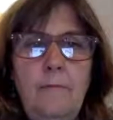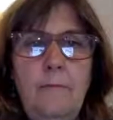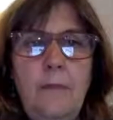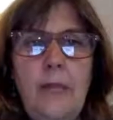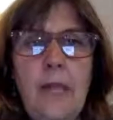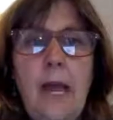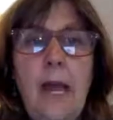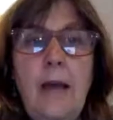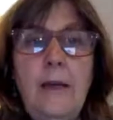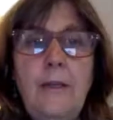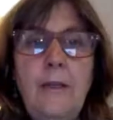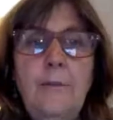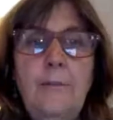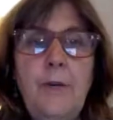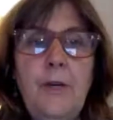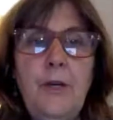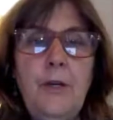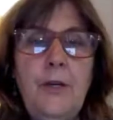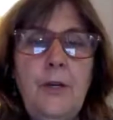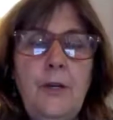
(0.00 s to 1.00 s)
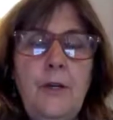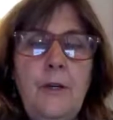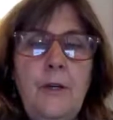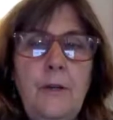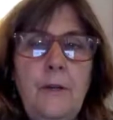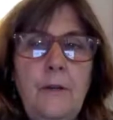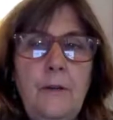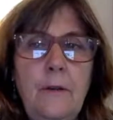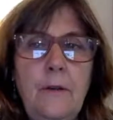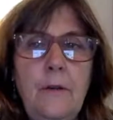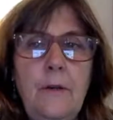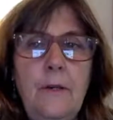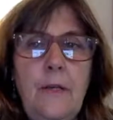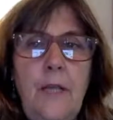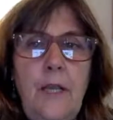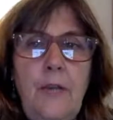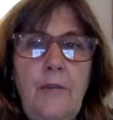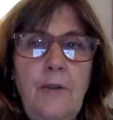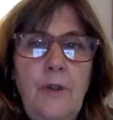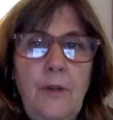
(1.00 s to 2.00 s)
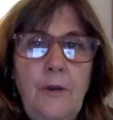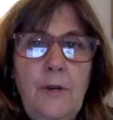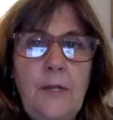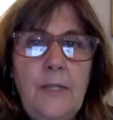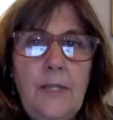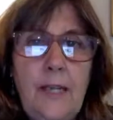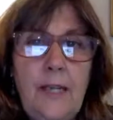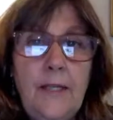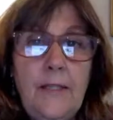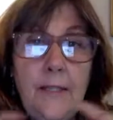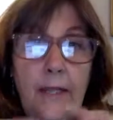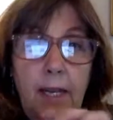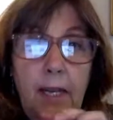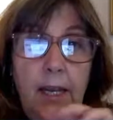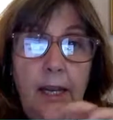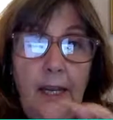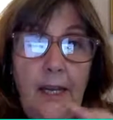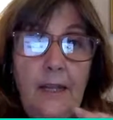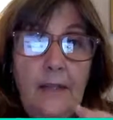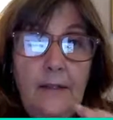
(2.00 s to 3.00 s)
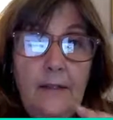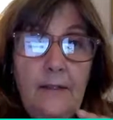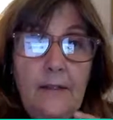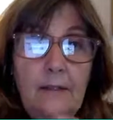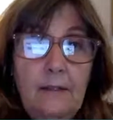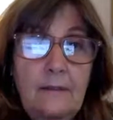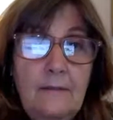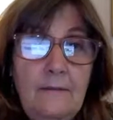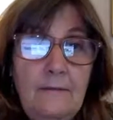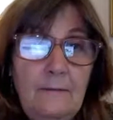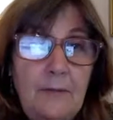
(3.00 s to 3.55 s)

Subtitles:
gas burner, even though it takes cans,